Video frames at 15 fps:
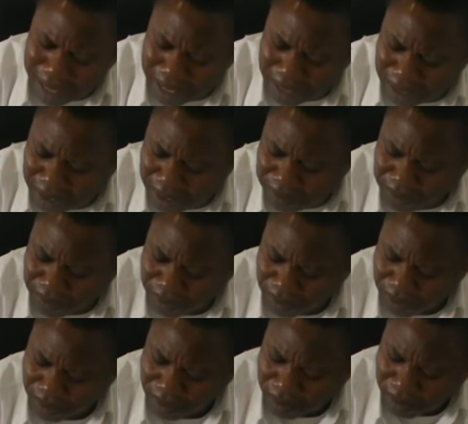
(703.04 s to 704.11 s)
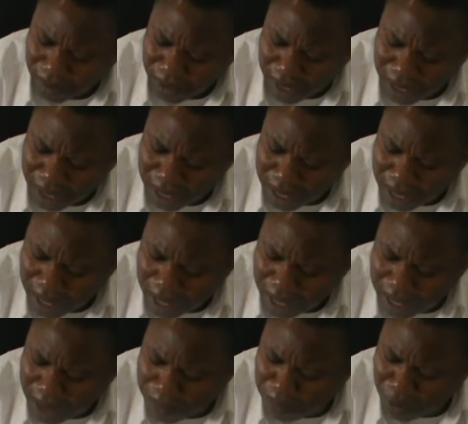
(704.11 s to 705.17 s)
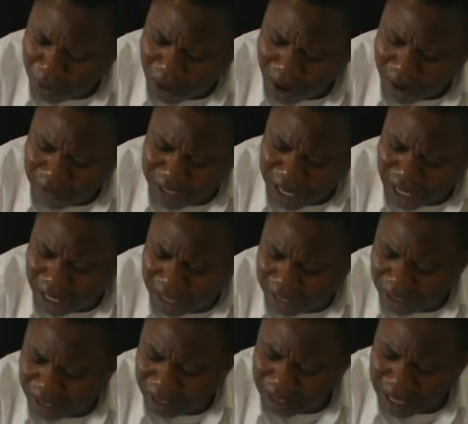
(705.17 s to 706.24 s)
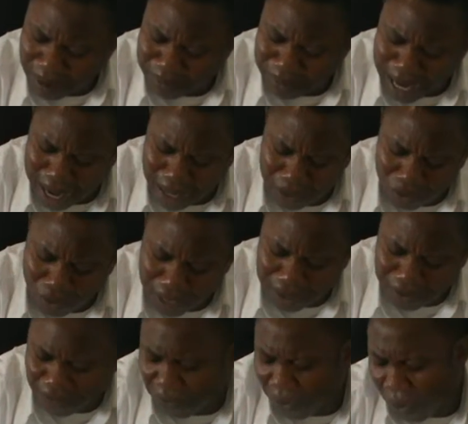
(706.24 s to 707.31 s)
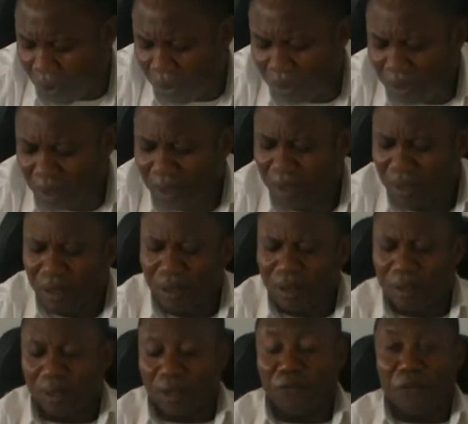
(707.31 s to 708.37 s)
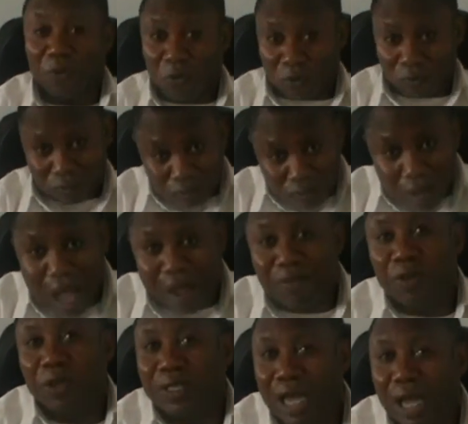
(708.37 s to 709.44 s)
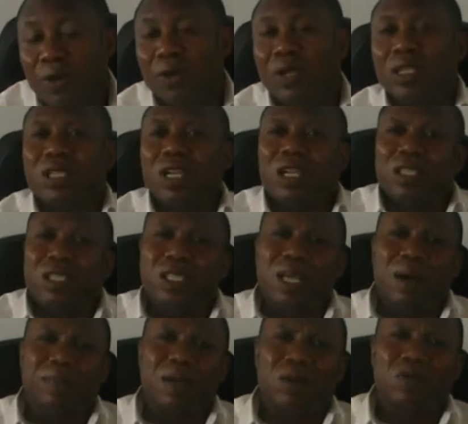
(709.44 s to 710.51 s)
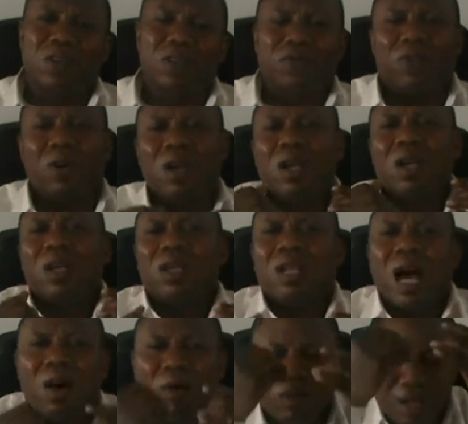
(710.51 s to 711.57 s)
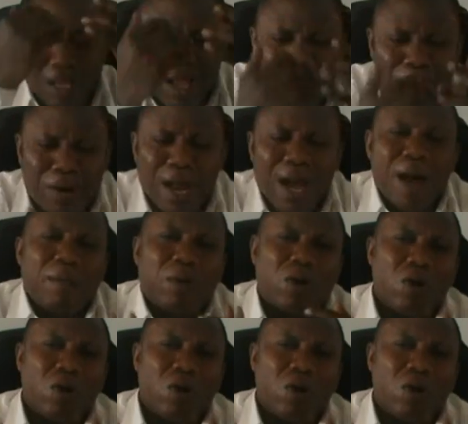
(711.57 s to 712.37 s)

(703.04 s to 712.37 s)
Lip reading: in the book of Genesis chapter 24, if you have your time, you read Genesis chapter 24. Now, Abraham